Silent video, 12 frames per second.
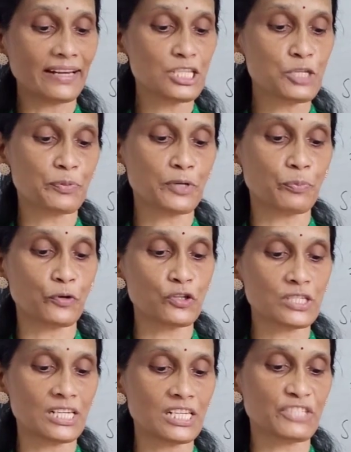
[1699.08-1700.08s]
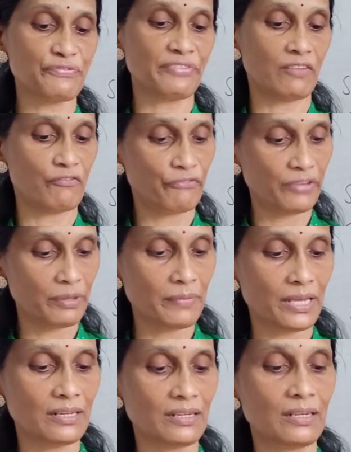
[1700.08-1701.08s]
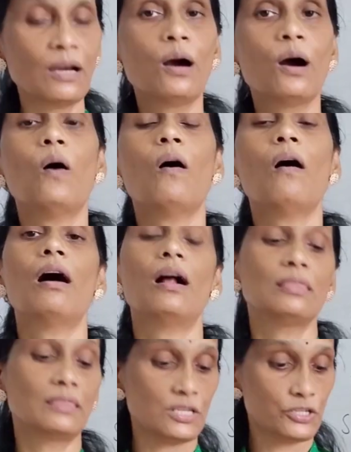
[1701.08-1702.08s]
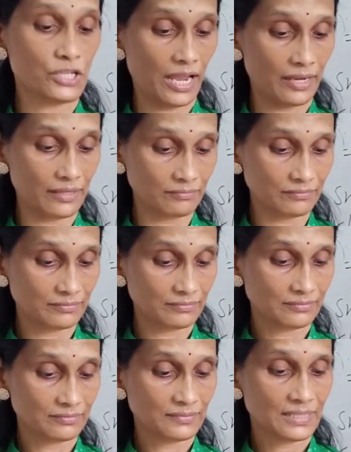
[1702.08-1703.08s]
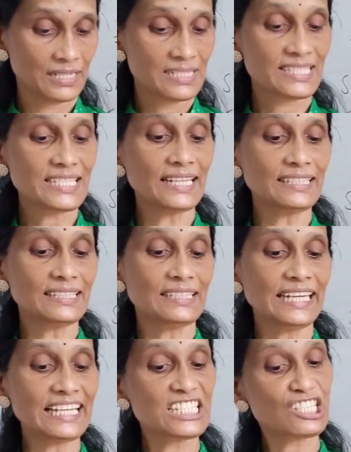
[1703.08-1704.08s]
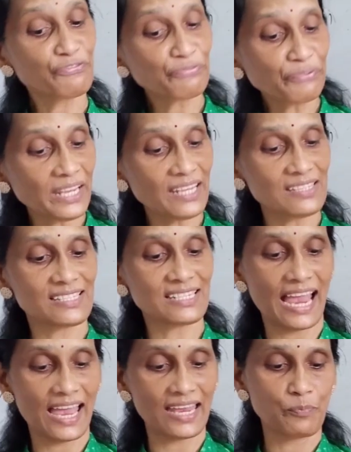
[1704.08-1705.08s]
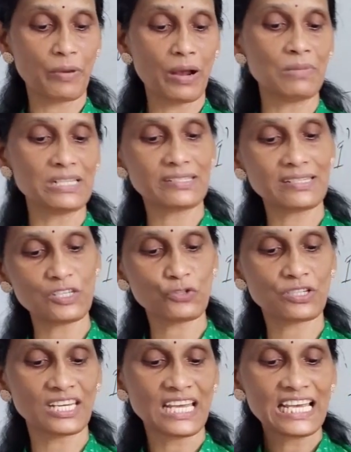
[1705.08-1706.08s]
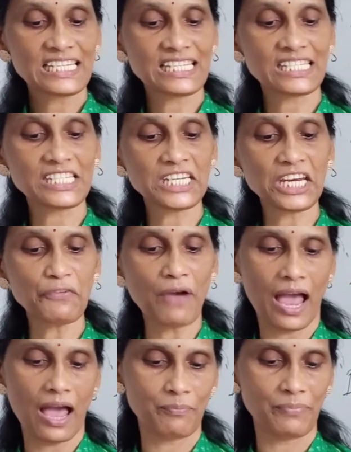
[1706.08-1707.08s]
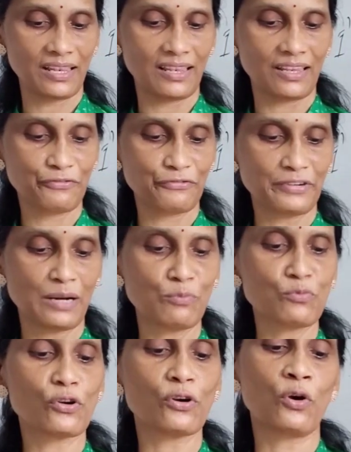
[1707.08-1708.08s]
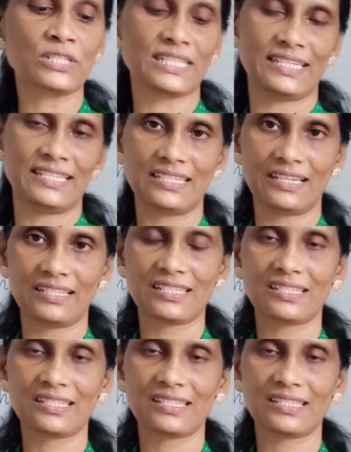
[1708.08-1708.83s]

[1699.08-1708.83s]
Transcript: proposals from women all the time, said Nick's friend and publicist Steve Apple from Los Angeles.